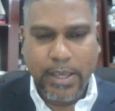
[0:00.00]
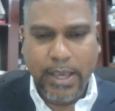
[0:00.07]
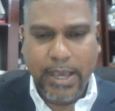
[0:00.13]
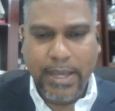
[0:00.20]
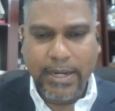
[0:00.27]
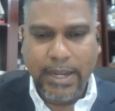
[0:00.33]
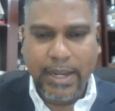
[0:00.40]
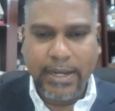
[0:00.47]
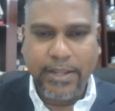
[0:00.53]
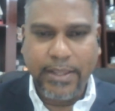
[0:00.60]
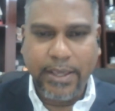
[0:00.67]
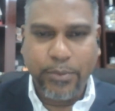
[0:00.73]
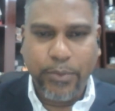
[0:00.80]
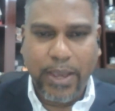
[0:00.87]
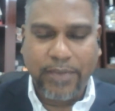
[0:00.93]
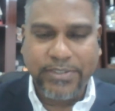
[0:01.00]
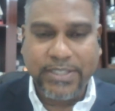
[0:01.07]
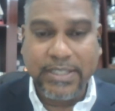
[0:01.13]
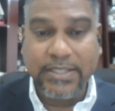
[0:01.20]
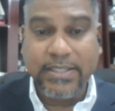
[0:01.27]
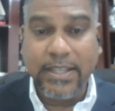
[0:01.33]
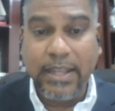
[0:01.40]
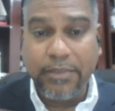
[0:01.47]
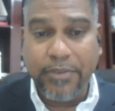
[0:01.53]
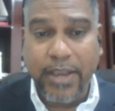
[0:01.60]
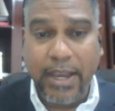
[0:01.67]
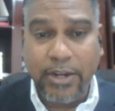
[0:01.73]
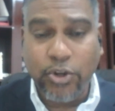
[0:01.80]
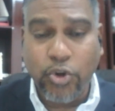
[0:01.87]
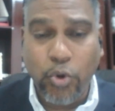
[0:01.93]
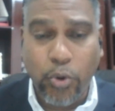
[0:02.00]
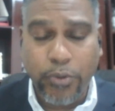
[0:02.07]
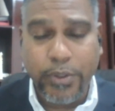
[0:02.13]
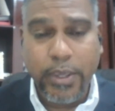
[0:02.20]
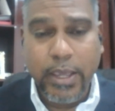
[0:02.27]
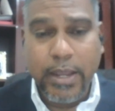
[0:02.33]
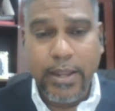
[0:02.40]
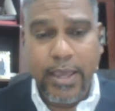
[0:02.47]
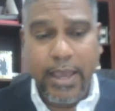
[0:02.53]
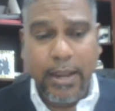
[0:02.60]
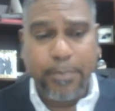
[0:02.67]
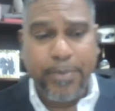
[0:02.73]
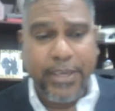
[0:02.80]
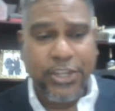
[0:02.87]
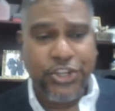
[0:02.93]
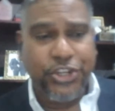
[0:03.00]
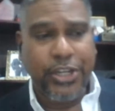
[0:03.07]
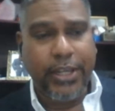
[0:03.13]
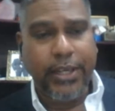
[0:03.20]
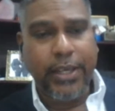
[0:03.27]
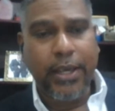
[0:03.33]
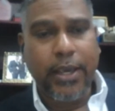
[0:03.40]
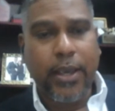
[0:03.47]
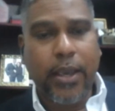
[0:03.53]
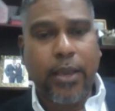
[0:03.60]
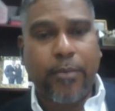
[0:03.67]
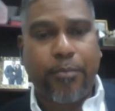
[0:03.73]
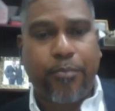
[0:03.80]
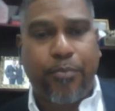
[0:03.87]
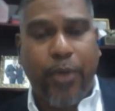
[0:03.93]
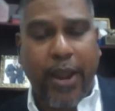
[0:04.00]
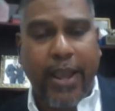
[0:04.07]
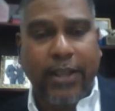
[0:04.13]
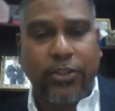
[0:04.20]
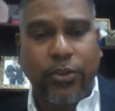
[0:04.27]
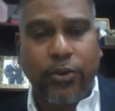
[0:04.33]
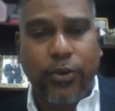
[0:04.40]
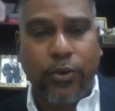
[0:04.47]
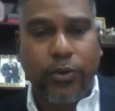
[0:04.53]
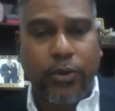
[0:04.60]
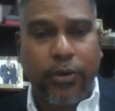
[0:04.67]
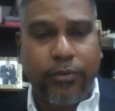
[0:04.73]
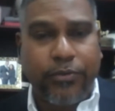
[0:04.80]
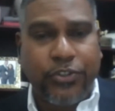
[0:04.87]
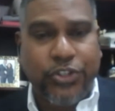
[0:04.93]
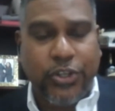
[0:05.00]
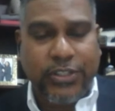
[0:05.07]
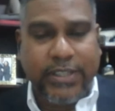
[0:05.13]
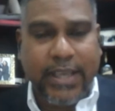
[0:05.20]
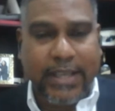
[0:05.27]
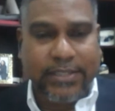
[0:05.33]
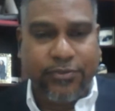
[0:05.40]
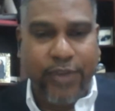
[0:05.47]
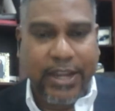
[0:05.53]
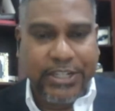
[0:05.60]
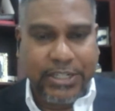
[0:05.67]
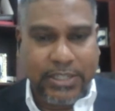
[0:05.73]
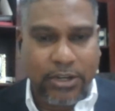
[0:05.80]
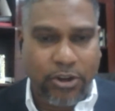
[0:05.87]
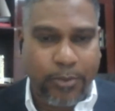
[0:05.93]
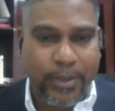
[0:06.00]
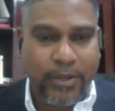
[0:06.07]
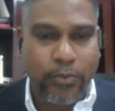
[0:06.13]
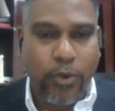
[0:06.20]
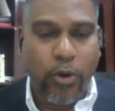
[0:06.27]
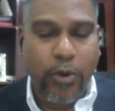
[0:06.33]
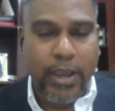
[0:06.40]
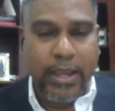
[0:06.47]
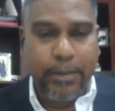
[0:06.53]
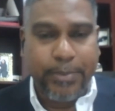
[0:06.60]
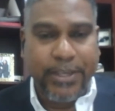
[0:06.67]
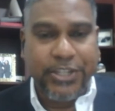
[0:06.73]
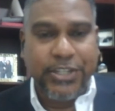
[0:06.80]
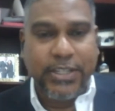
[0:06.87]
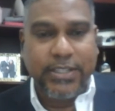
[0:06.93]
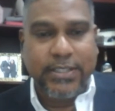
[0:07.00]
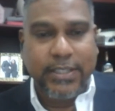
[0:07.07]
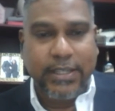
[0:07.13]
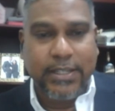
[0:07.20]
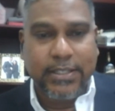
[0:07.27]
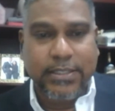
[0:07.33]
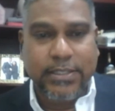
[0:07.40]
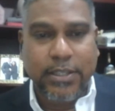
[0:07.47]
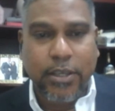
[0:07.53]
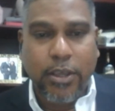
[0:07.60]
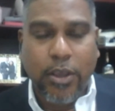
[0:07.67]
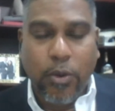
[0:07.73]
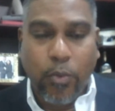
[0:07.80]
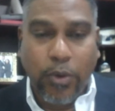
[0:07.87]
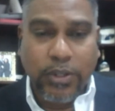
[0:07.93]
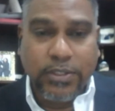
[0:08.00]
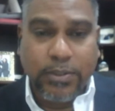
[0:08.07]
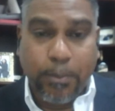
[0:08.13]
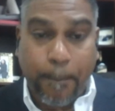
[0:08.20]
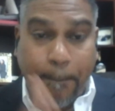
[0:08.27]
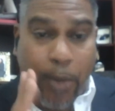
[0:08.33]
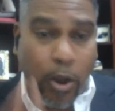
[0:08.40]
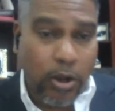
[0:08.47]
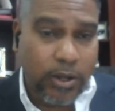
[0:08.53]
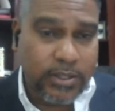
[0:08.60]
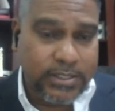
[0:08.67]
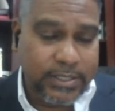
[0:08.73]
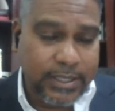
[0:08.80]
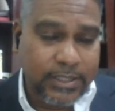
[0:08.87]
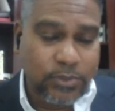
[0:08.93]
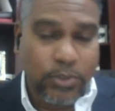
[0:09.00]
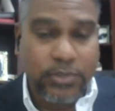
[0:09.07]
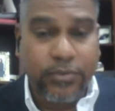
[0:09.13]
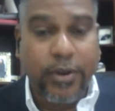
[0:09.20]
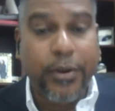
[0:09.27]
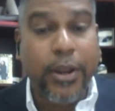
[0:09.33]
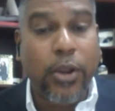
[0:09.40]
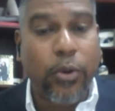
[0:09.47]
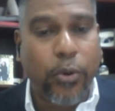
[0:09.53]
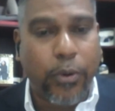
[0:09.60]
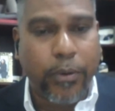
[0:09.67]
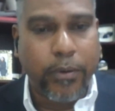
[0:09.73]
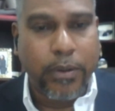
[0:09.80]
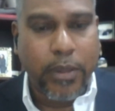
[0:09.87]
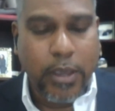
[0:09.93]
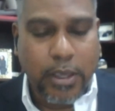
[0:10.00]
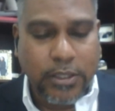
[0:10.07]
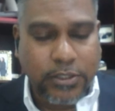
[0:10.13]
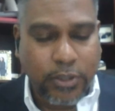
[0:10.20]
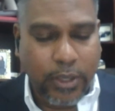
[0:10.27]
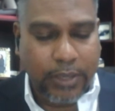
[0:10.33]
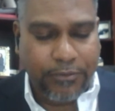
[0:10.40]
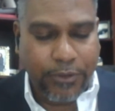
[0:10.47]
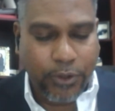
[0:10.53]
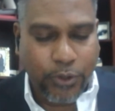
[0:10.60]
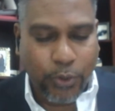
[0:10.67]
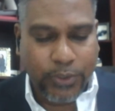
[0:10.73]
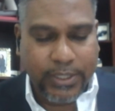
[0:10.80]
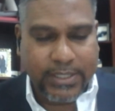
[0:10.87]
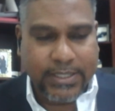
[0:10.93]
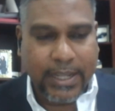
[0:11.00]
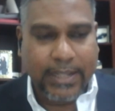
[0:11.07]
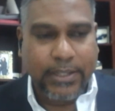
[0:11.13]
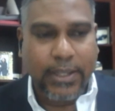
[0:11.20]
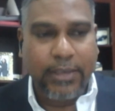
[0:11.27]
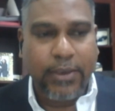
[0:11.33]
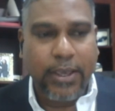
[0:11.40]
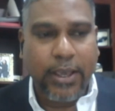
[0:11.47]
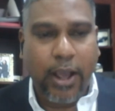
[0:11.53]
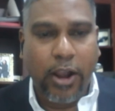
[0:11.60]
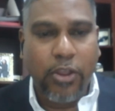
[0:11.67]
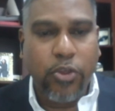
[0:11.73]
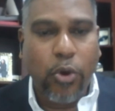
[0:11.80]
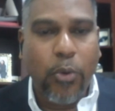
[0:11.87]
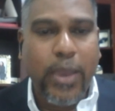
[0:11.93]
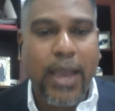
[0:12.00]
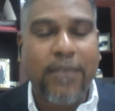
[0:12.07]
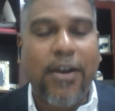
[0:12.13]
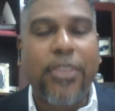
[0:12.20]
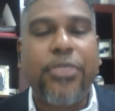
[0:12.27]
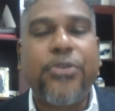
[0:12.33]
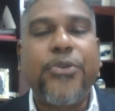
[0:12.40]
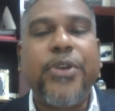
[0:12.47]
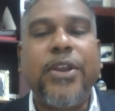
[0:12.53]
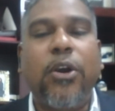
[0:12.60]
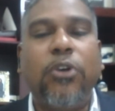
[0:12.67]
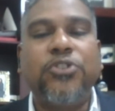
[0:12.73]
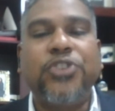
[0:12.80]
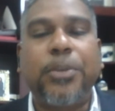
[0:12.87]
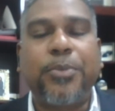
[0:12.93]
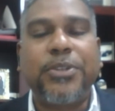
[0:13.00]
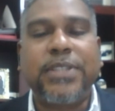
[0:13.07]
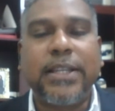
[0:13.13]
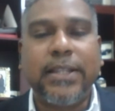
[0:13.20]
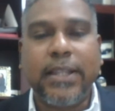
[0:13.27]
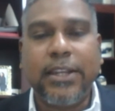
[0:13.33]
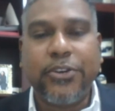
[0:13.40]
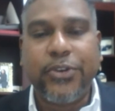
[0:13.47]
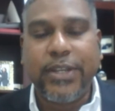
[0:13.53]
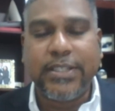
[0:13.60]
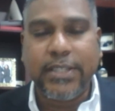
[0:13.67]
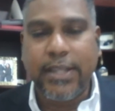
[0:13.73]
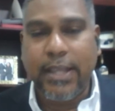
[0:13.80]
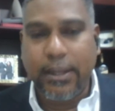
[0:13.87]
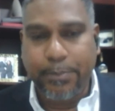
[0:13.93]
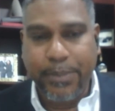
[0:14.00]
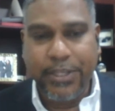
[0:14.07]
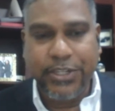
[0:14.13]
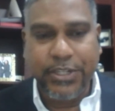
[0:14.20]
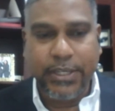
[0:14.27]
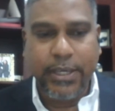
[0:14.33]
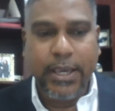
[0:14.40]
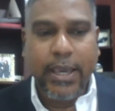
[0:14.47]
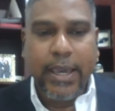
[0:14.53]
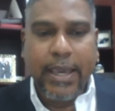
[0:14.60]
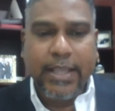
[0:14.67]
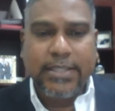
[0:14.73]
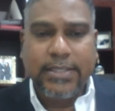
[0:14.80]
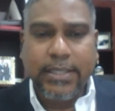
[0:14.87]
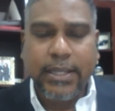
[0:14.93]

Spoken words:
And we have seen significant growth. The LPG, prior to the Just Gas franchise agreement, or LPG sales bulk sales was very low. So if you notice that, although we have a 300% increase in LPG, there's